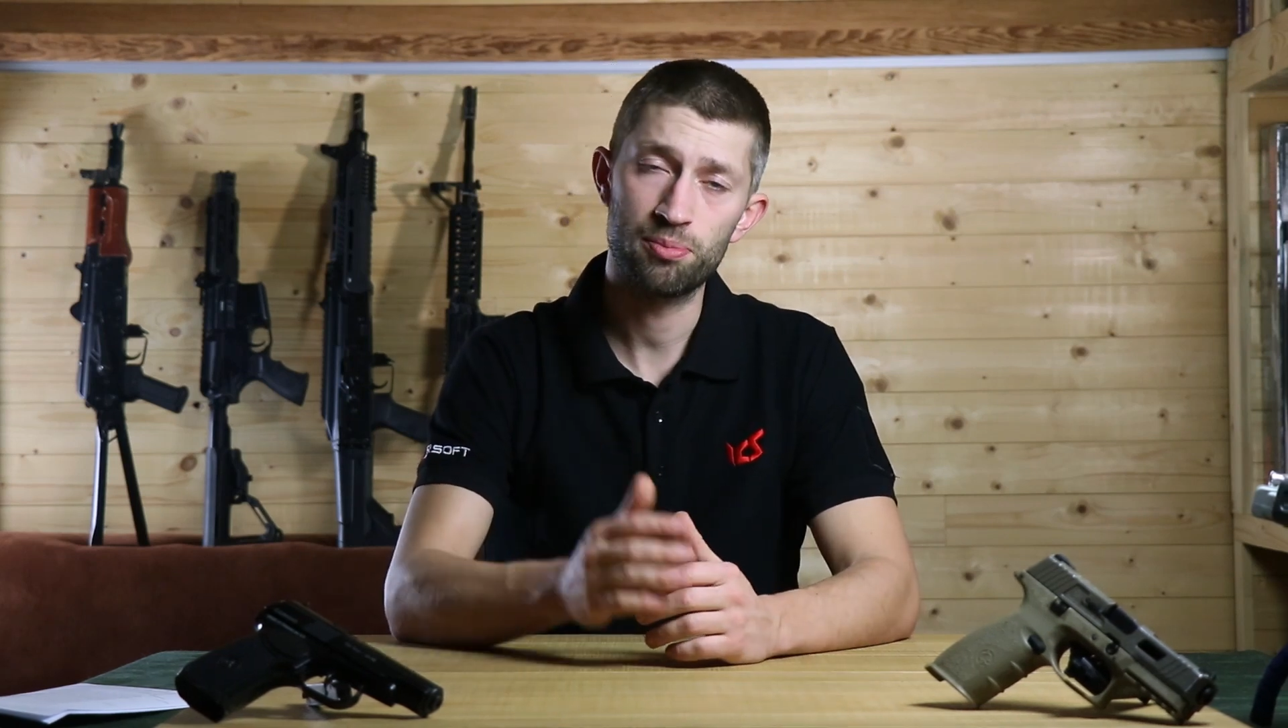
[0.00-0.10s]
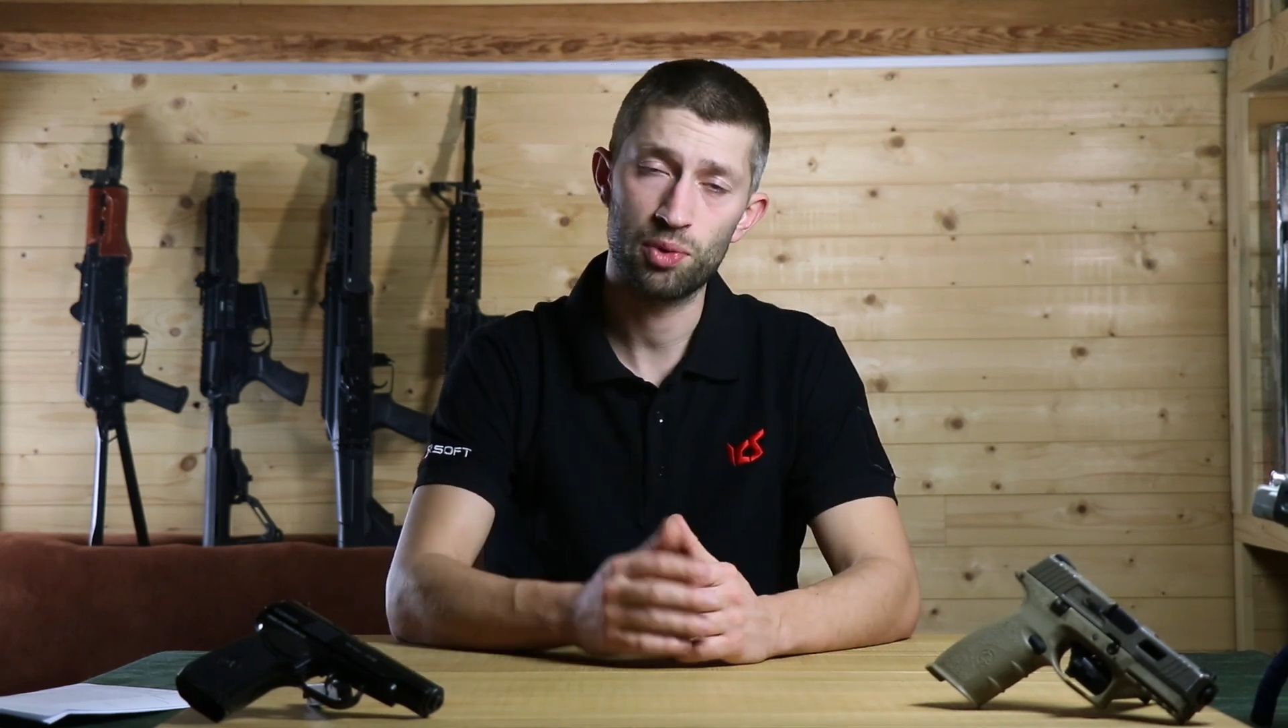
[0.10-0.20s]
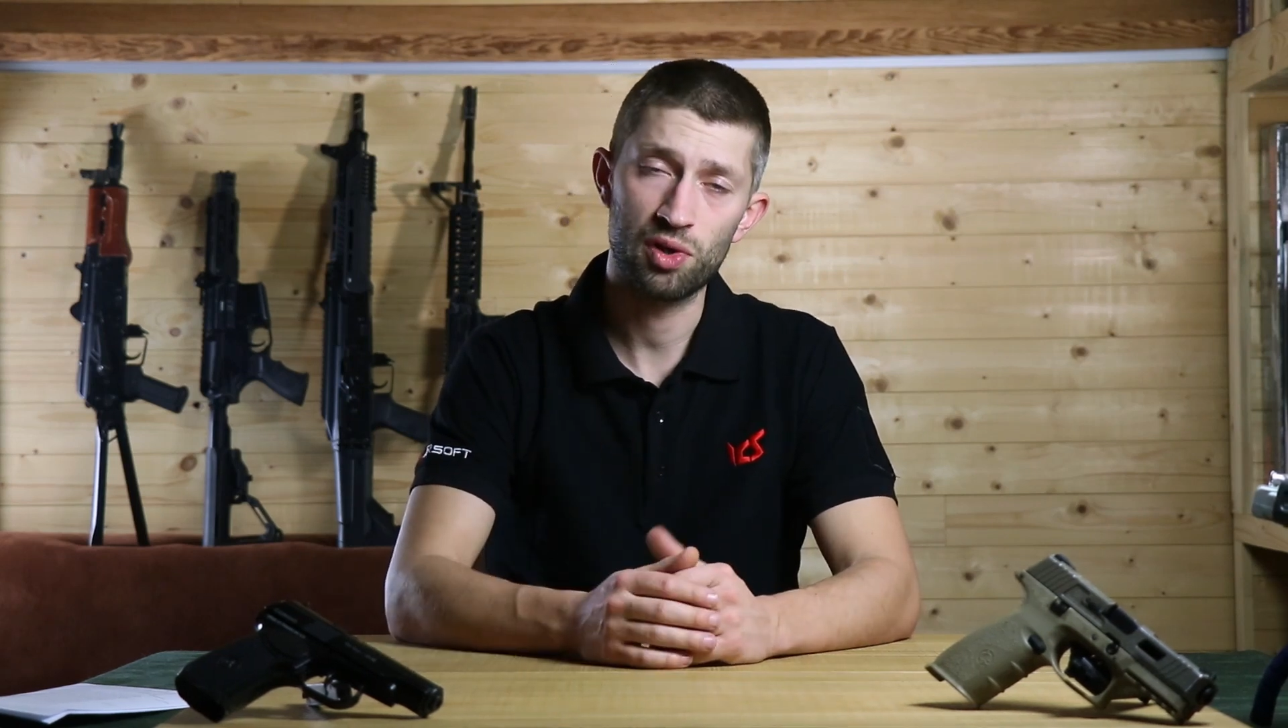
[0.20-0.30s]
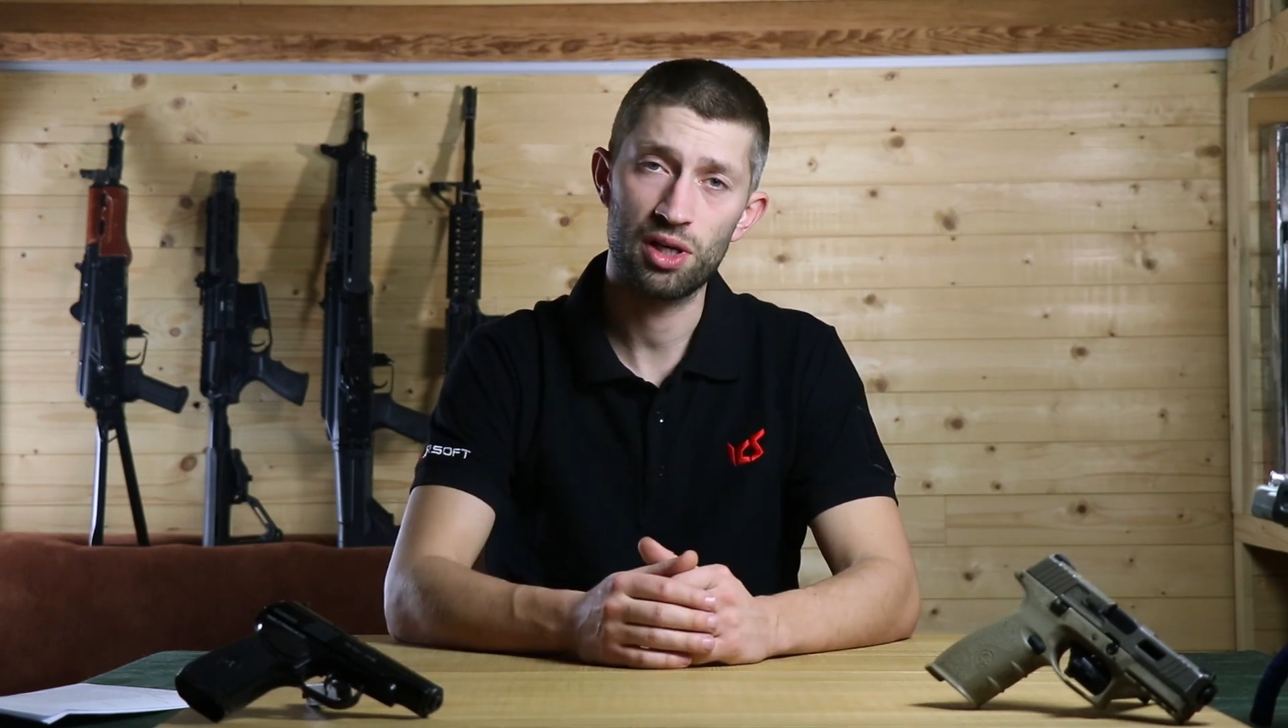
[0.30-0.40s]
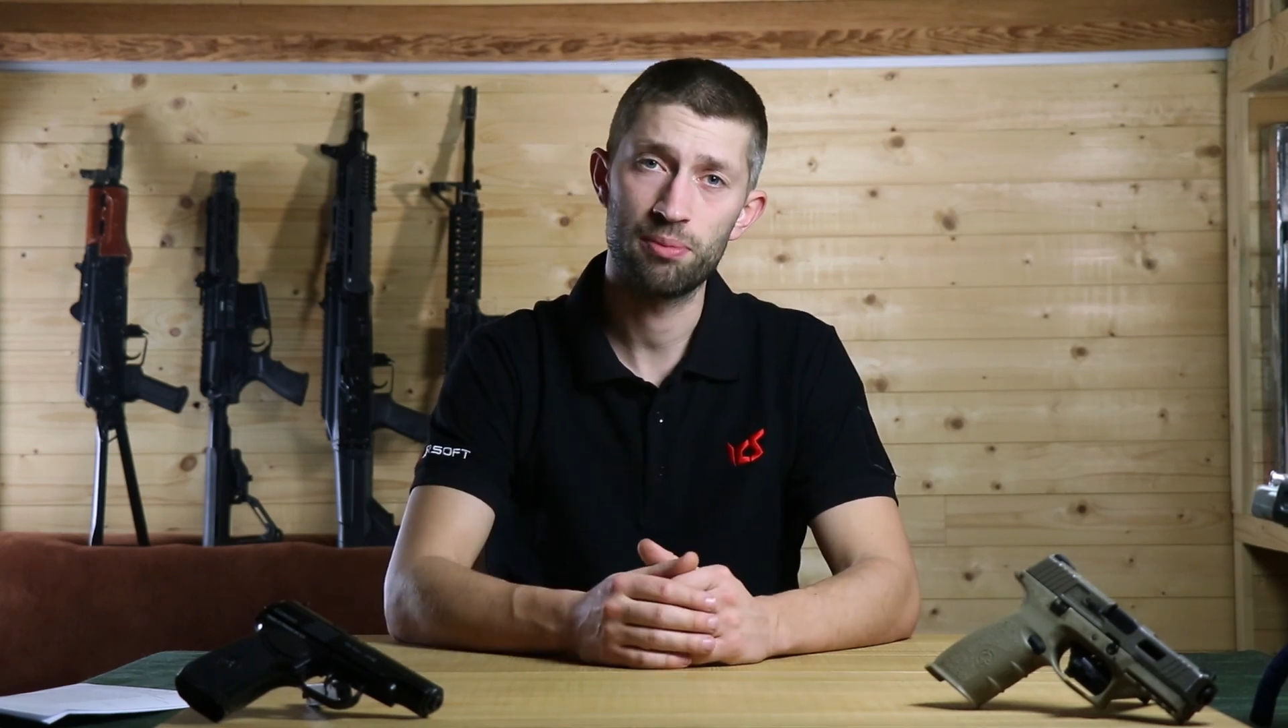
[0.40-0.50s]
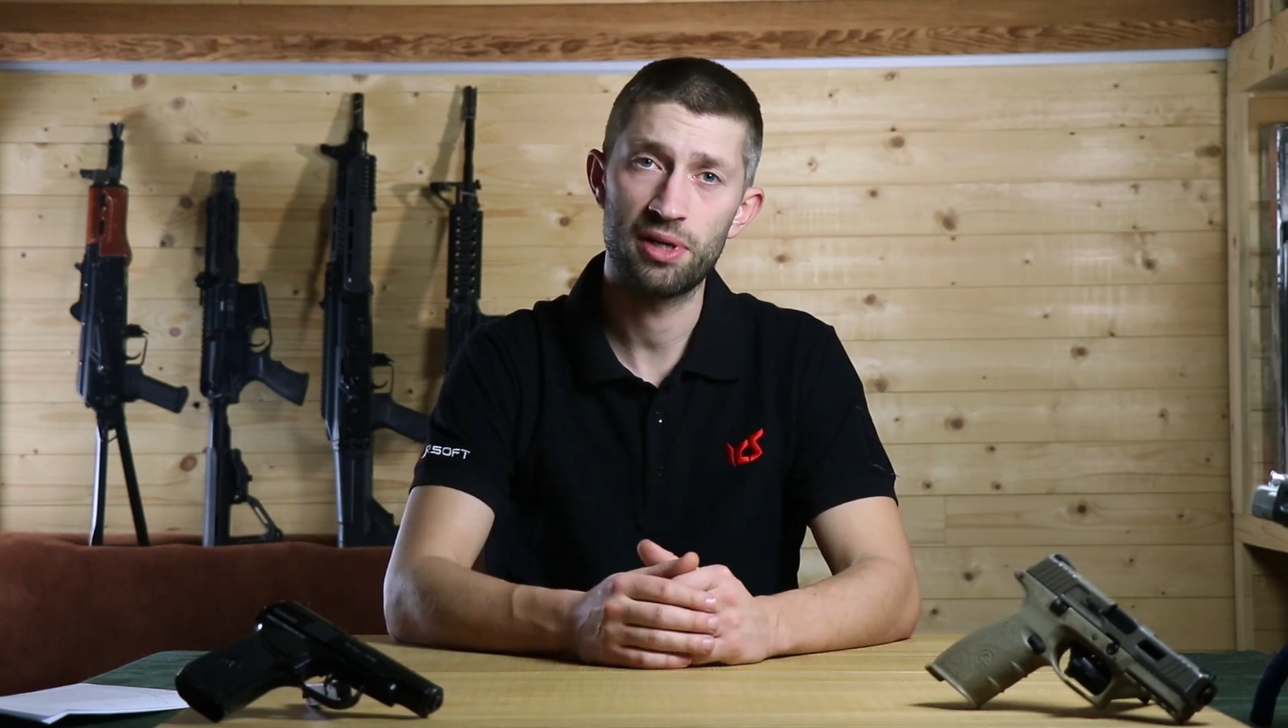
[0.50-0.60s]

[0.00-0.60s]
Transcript: Program